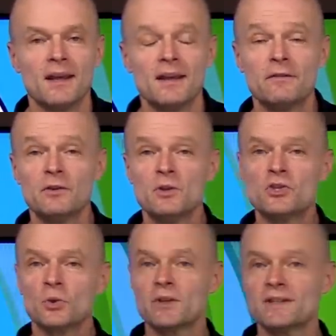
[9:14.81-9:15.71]
If you
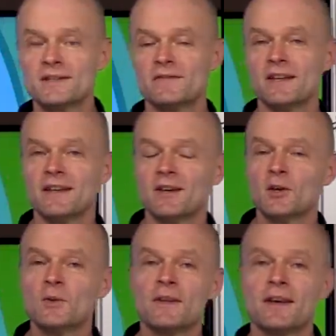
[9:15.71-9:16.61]
enjoyed this
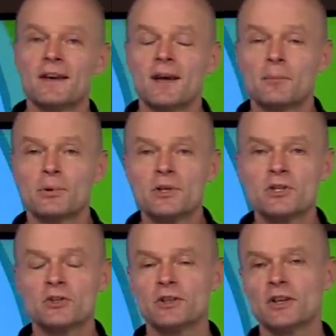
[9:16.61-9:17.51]
video, then I'm pretty
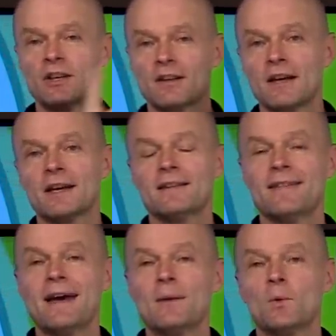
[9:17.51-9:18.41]
sure you're gonna like
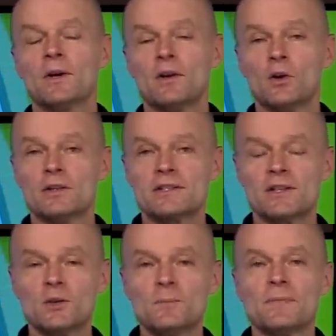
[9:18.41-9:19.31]
that one
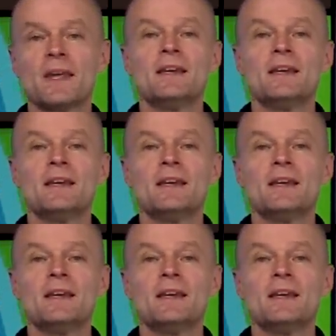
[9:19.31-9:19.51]
also.